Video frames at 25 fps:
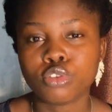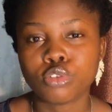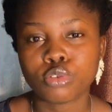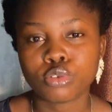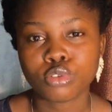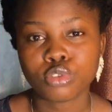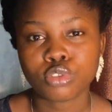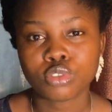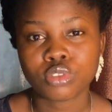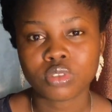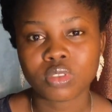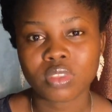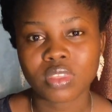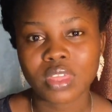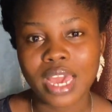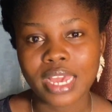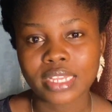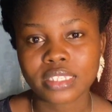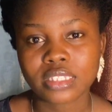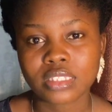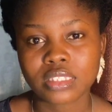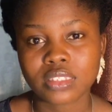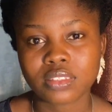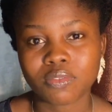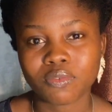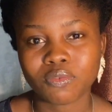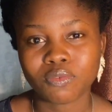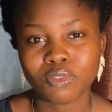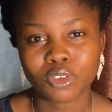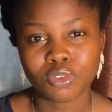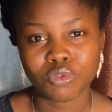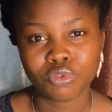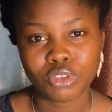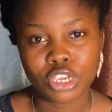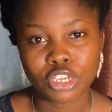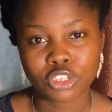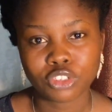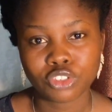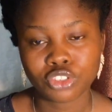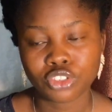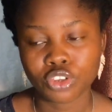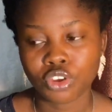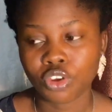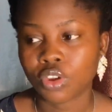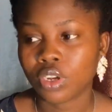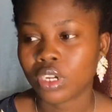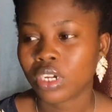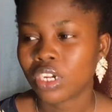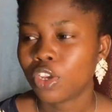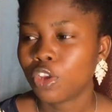used to that
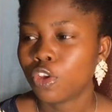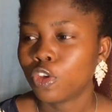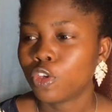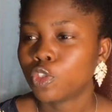variation.